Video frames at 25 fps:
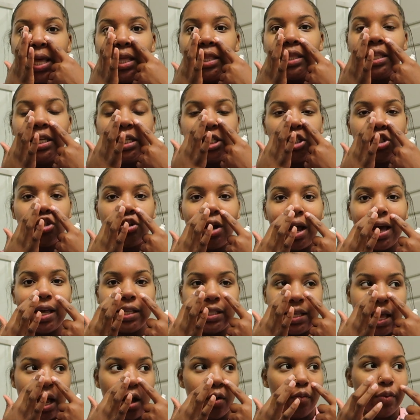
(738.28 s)
this
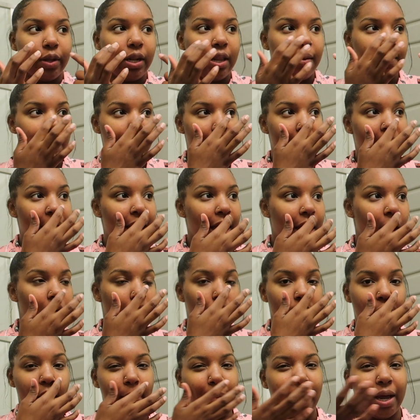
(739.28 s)
dries out really bad
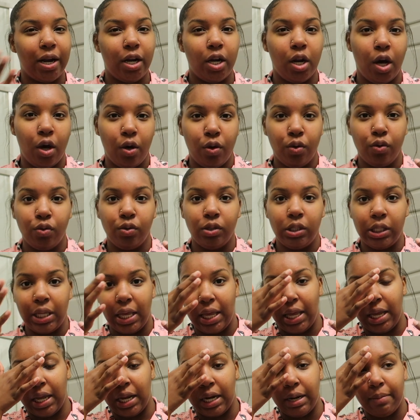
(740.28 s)
around my nose
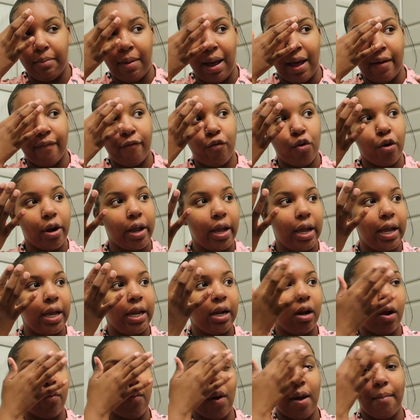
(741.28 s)
and my forehead,
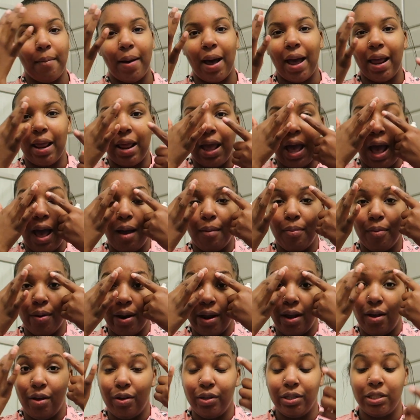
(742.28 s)
around my
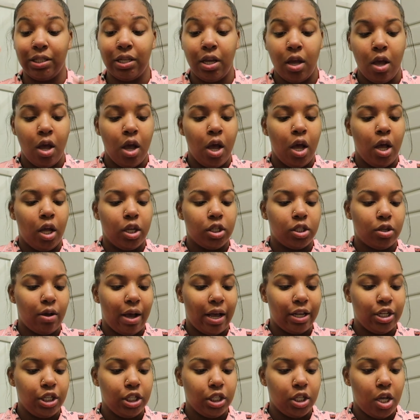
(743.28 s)
eyebrows. So
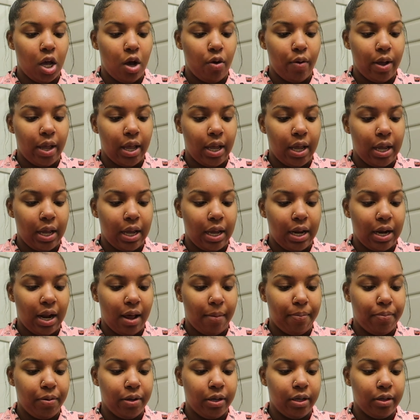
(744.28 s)
I just go in and
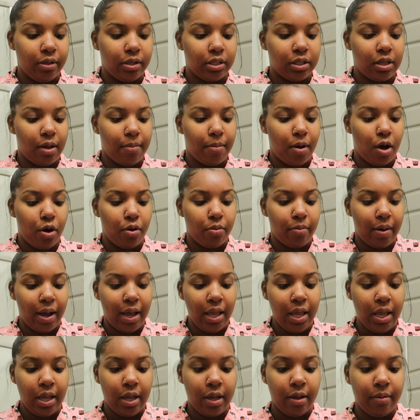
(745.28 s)
I put some on my
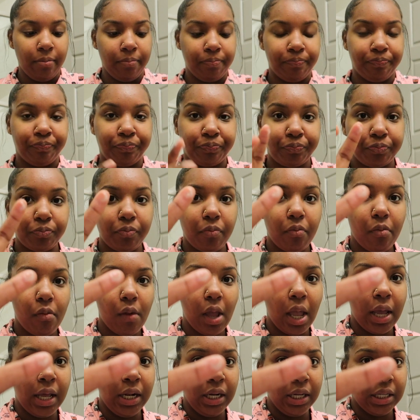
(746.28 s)
hand.
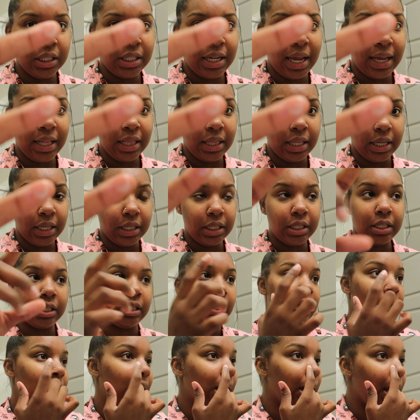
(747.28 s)
It looks like this,
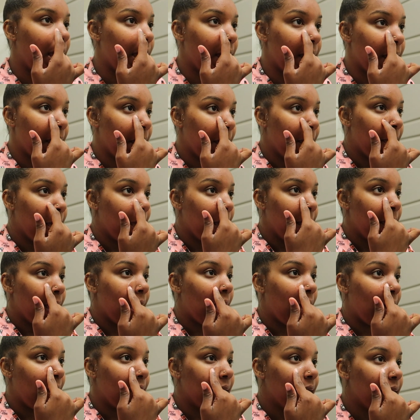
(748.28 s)
not a lot.
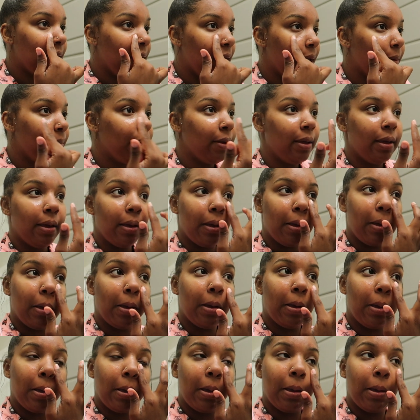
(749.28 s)
I dab it,
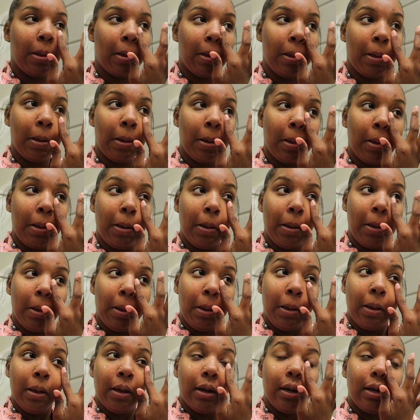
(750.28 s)

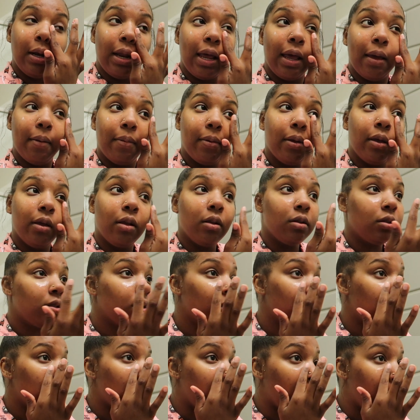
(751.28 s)
and
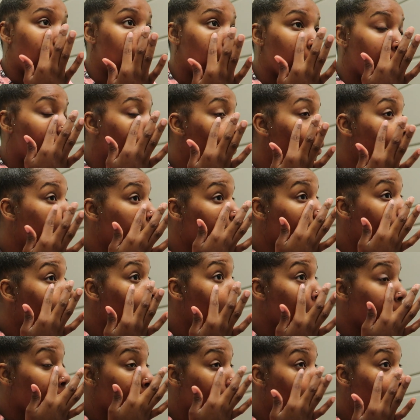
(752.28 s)
I rub it
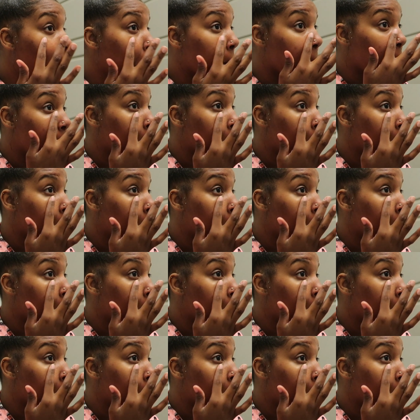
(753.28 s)
in.